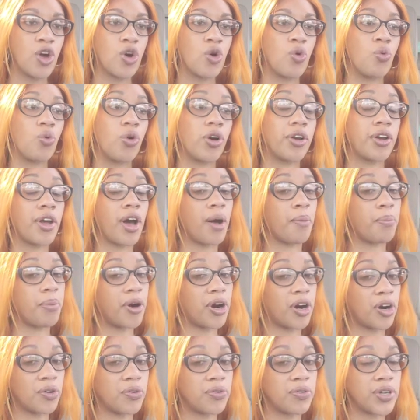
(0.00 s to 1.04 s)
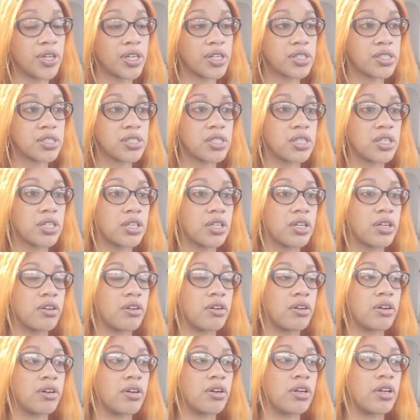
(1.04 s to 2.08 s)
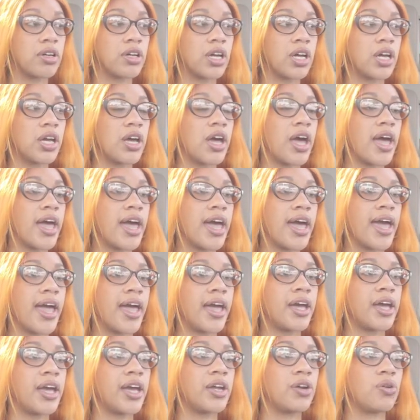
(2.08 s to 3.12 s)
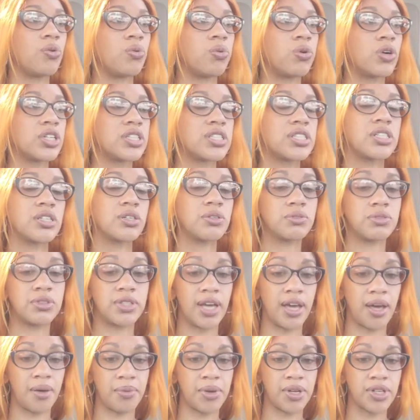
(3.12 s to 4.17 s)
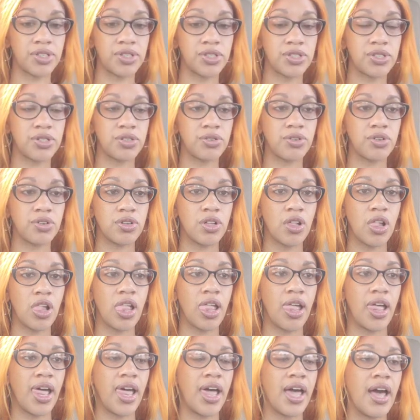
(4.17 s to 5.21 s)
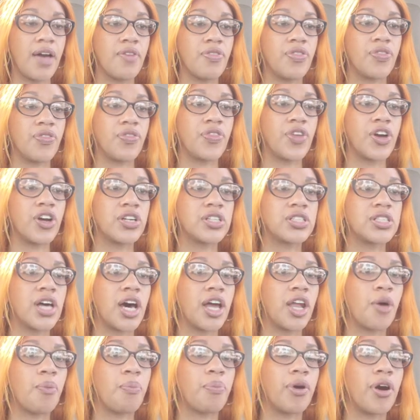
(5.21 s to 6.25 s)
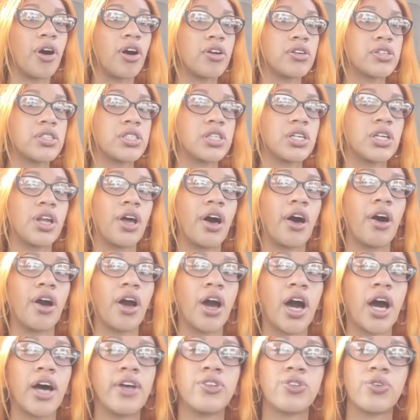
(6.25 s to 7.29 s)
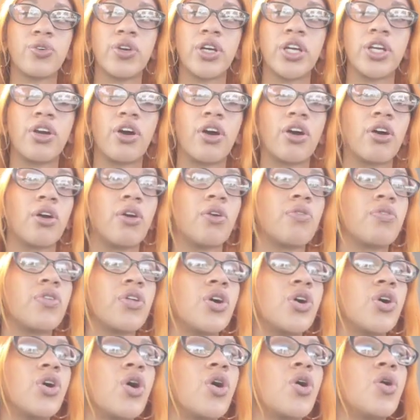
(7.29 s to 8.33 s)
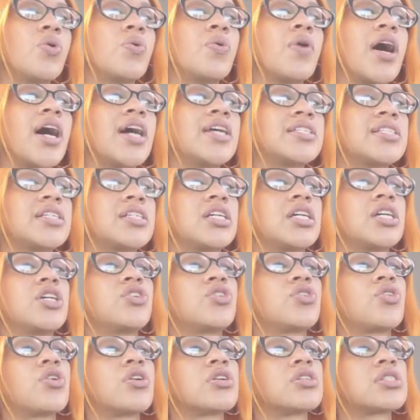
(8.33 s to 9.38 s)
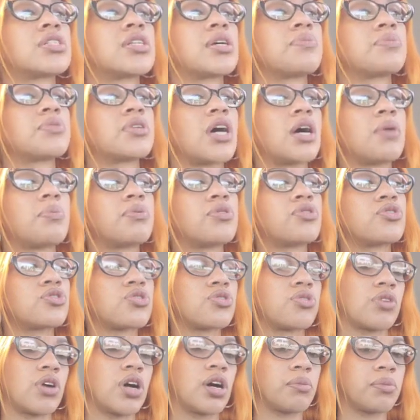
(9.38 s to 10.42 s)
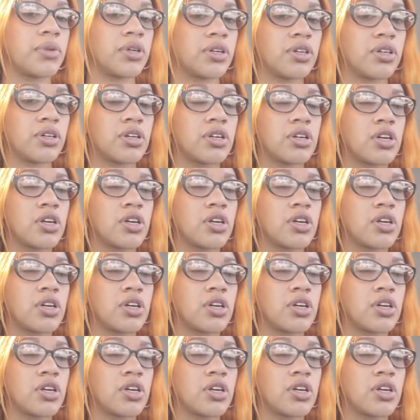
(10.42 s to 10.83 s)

We're not perfect and we're still damaged. There is not a person on God's green earth who hasn't endured some type of trauma.